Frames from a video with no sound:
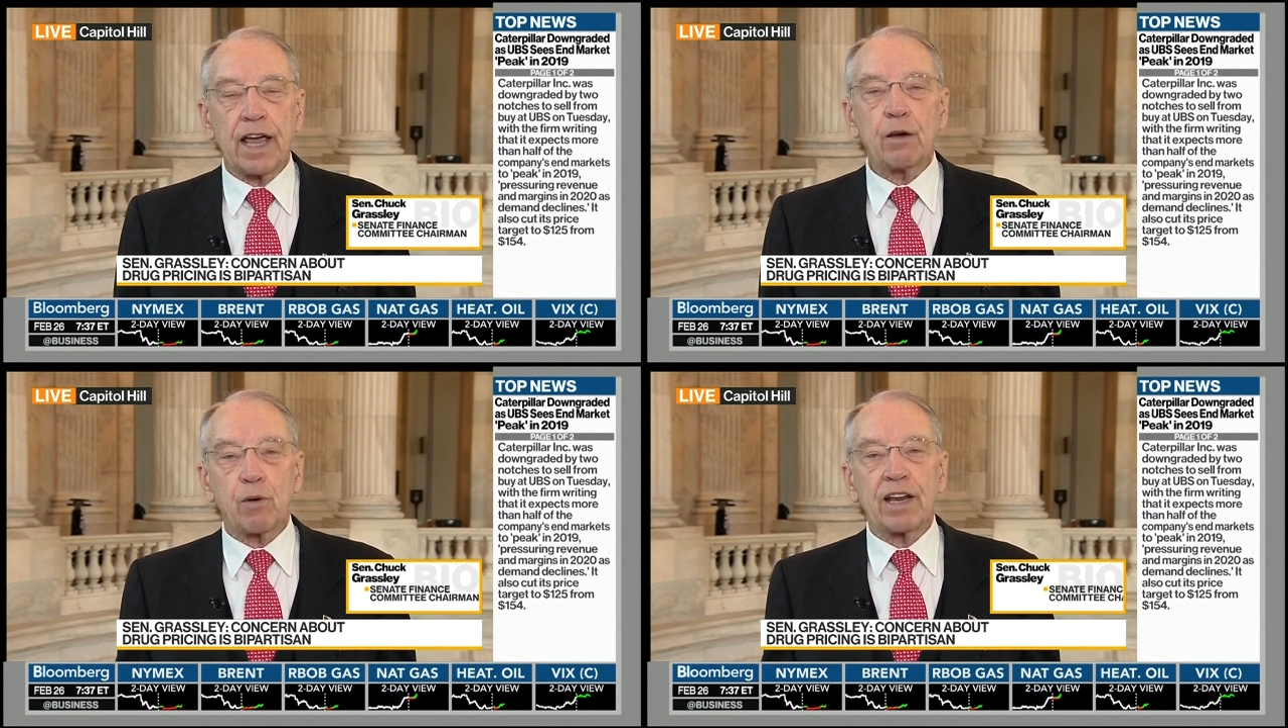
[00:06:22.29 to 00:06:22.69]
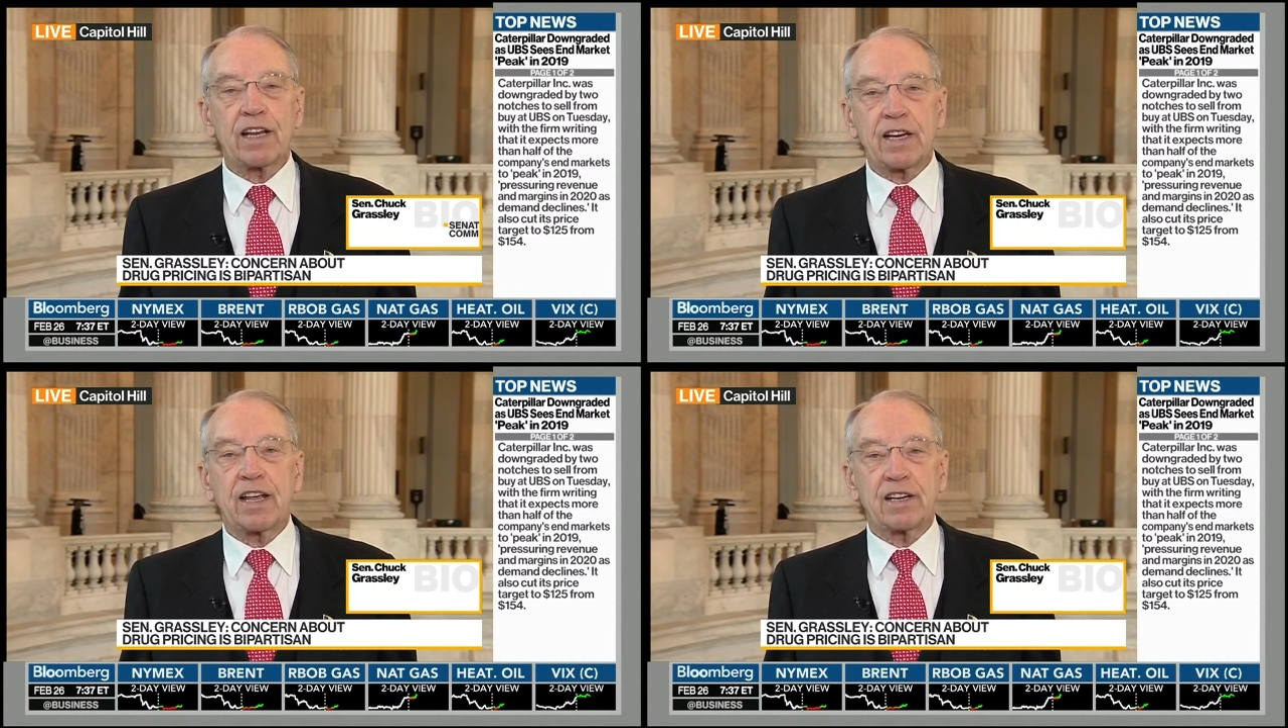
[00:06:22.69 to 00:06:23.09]
He
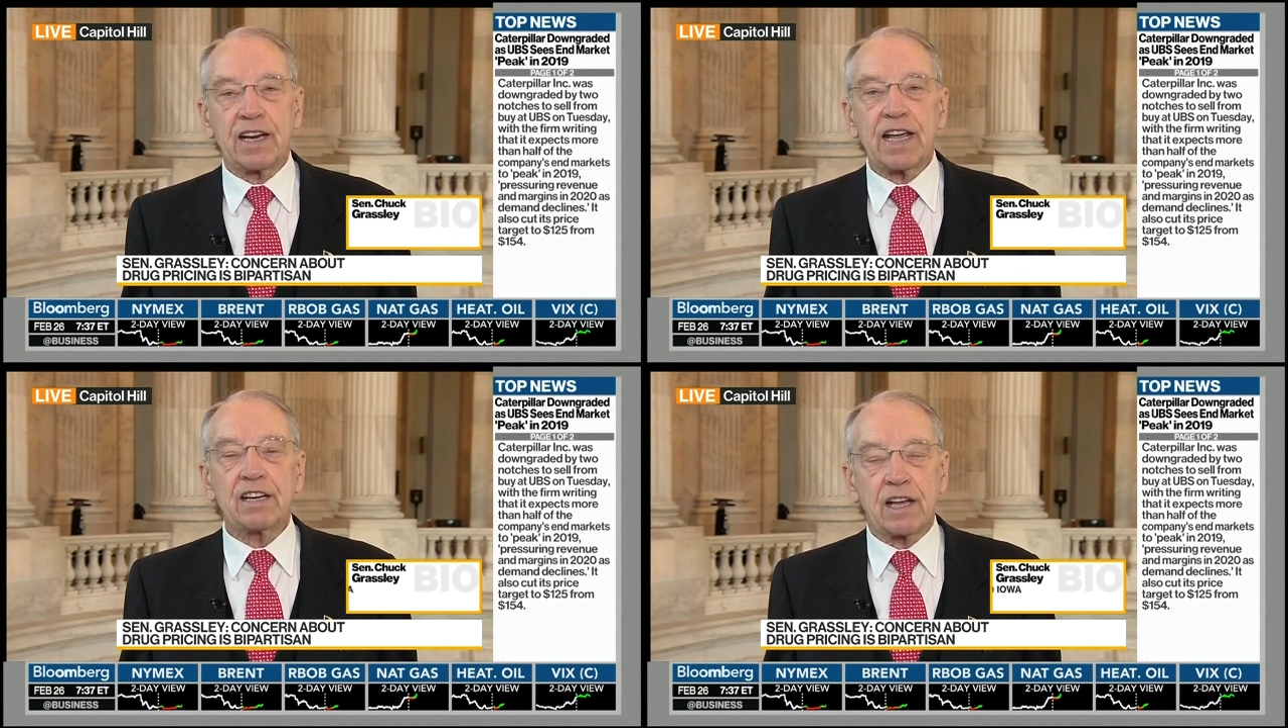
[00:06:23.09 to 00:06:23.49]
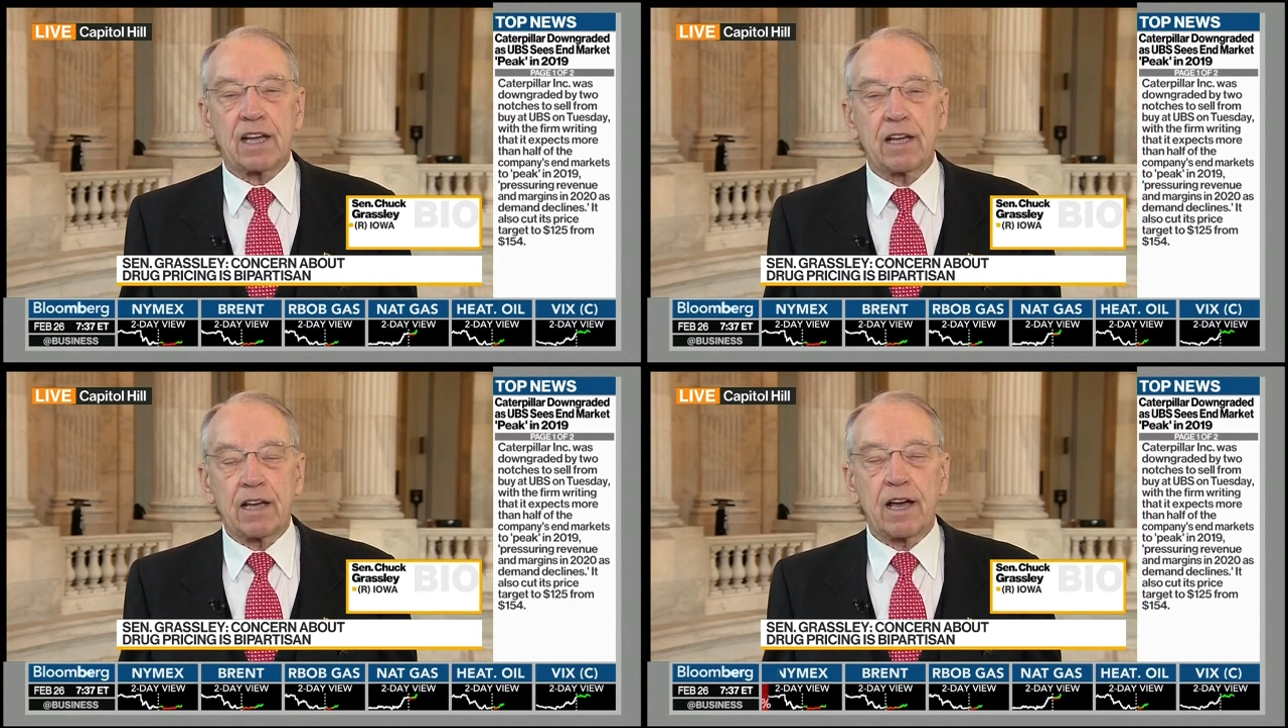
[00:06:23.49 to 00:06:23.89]
really didn't need
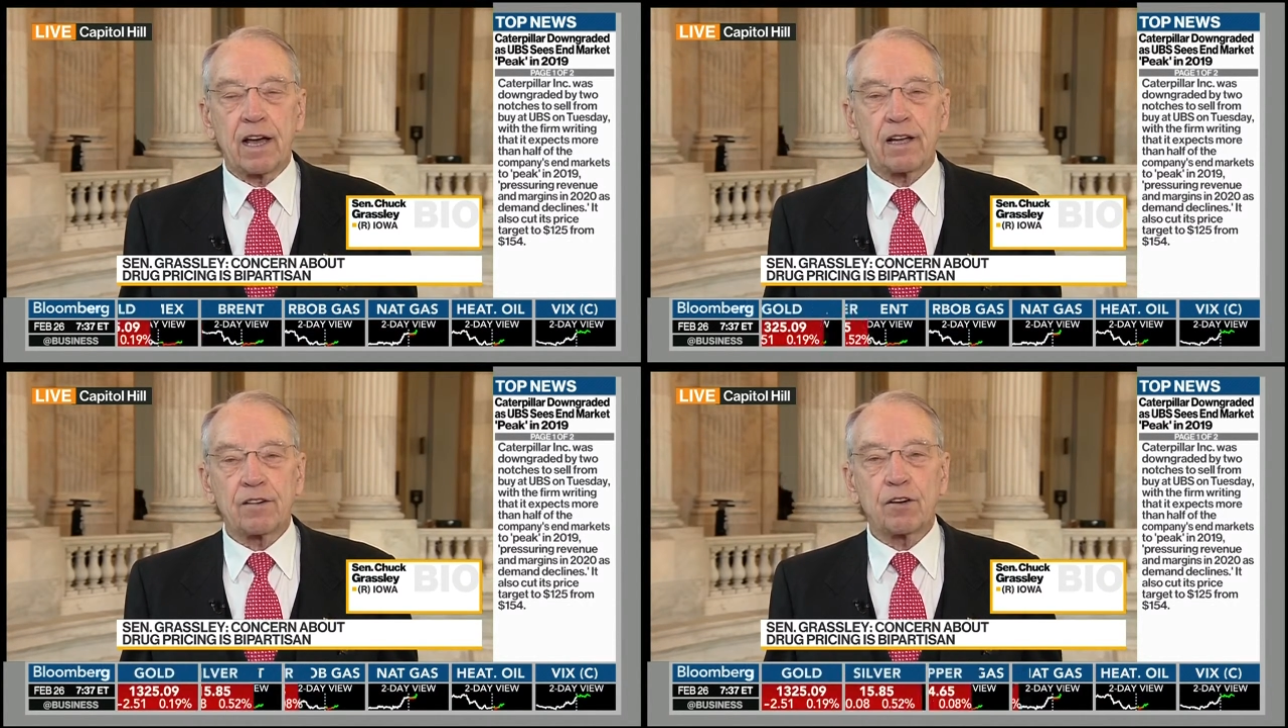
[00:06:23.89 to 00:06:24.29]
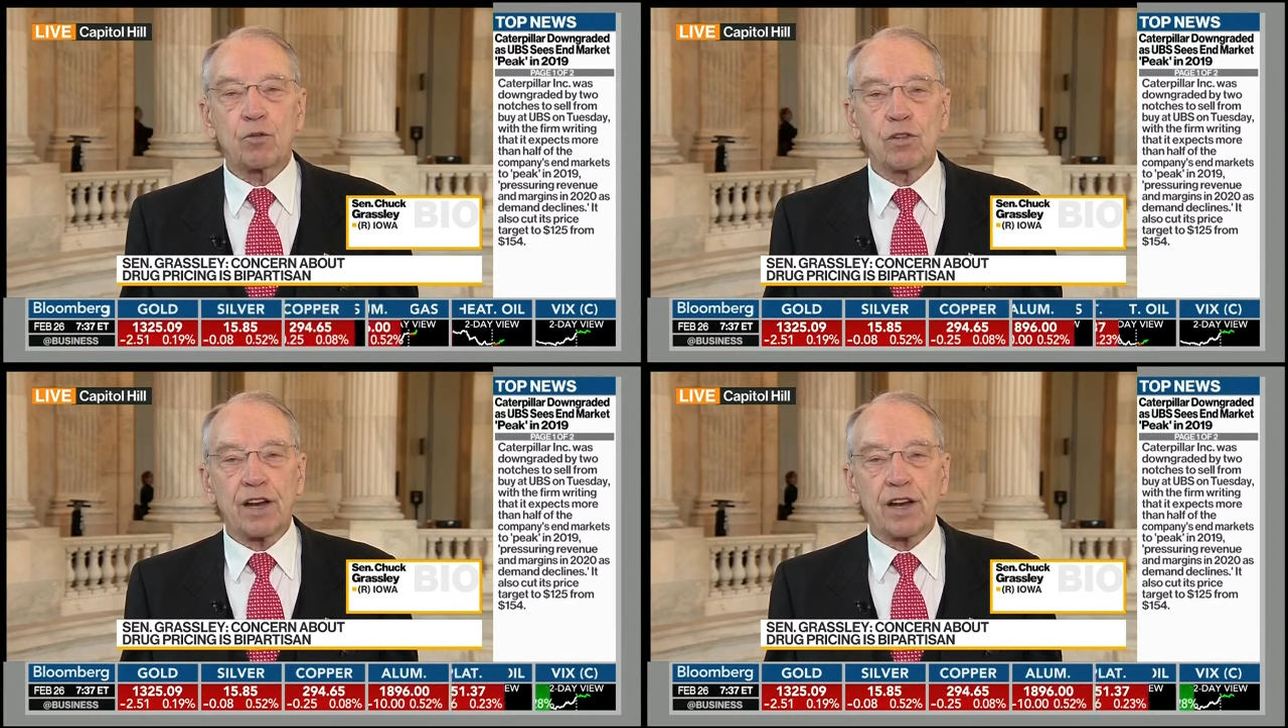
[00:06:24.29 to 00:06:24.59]
to do